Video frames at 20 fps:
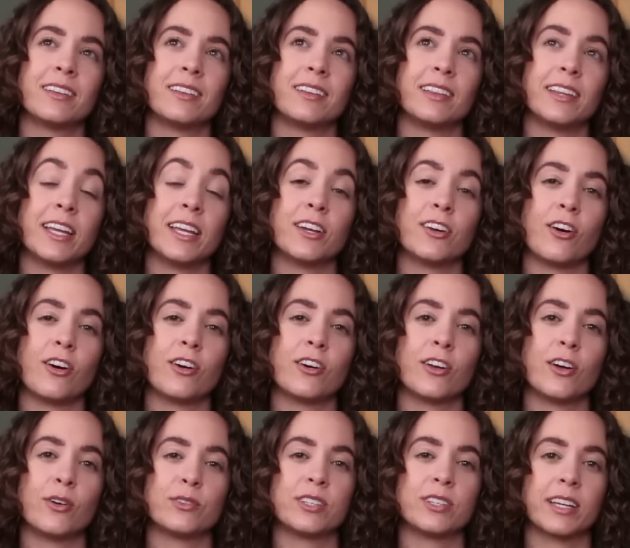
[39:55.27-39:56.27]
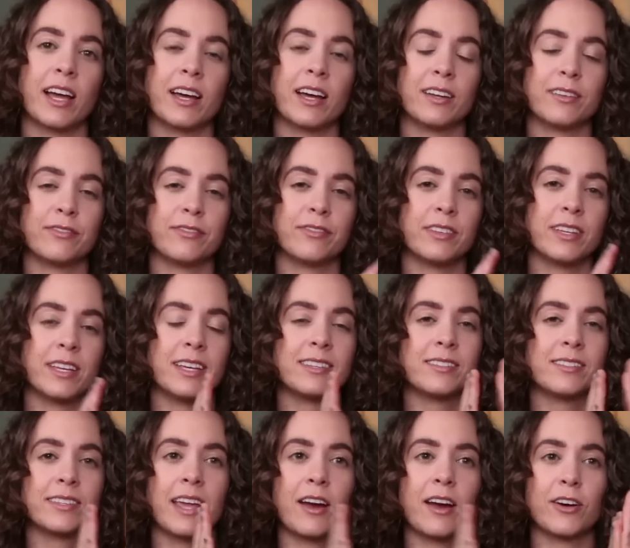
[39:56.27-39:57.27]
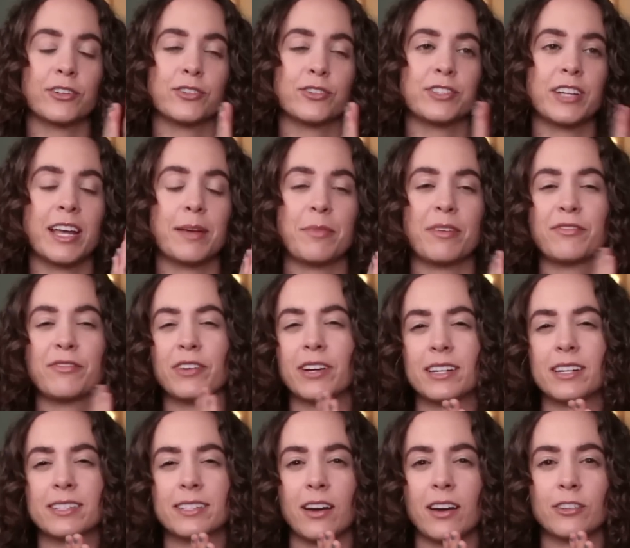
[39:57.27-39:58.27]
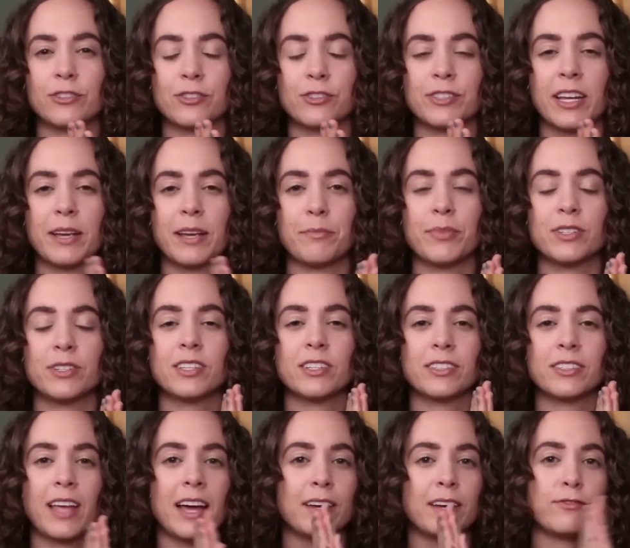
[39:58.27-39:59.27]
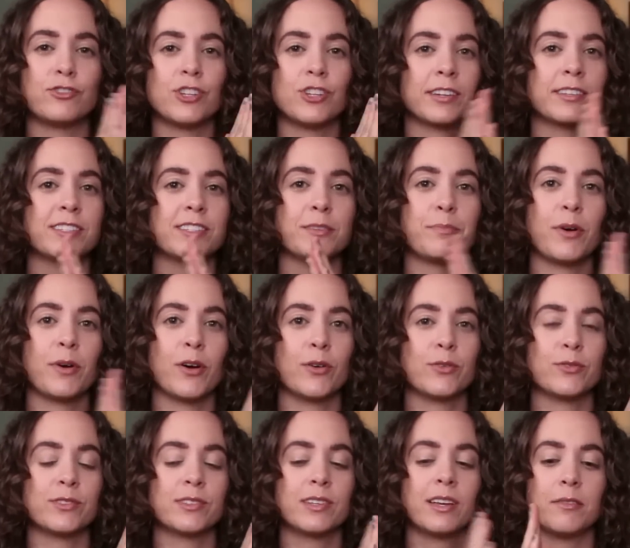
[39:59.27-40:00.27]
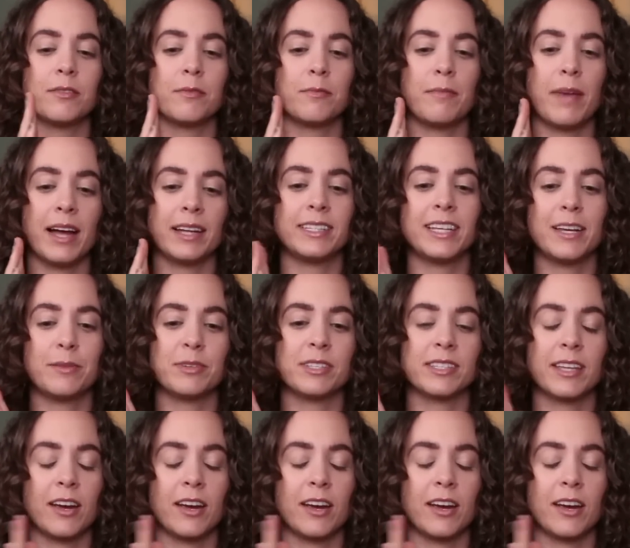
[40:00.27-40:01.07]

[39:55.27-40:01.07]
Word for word: Leonardo to kind of, his character's name, I forget his character's name, but to kind of juxtapose Matt Damon's